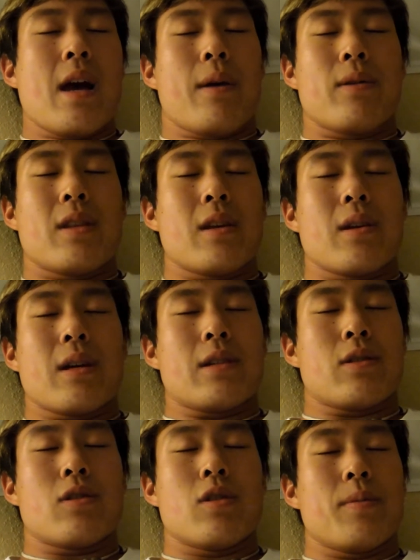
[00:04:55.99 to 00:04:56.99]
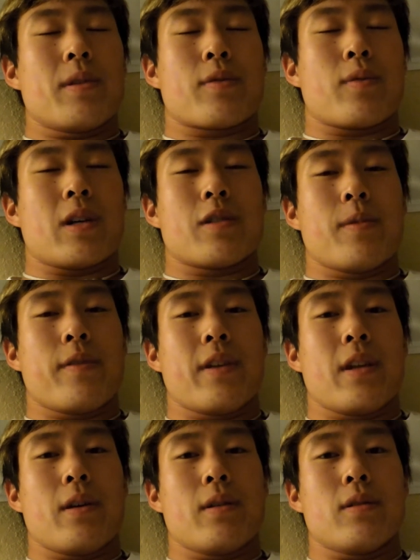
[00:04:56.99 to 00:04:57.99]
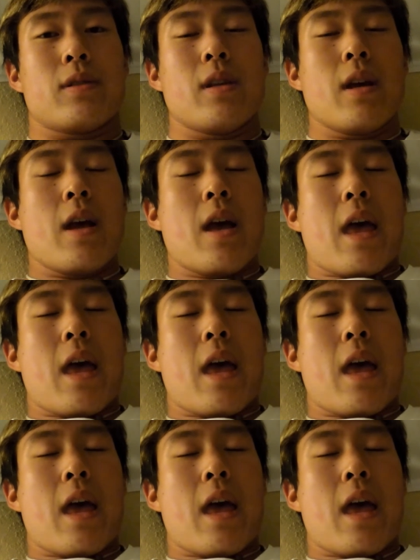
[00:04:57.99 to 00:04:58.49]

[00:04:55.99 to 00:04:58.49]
I want to thank you guys so much for watching my videos.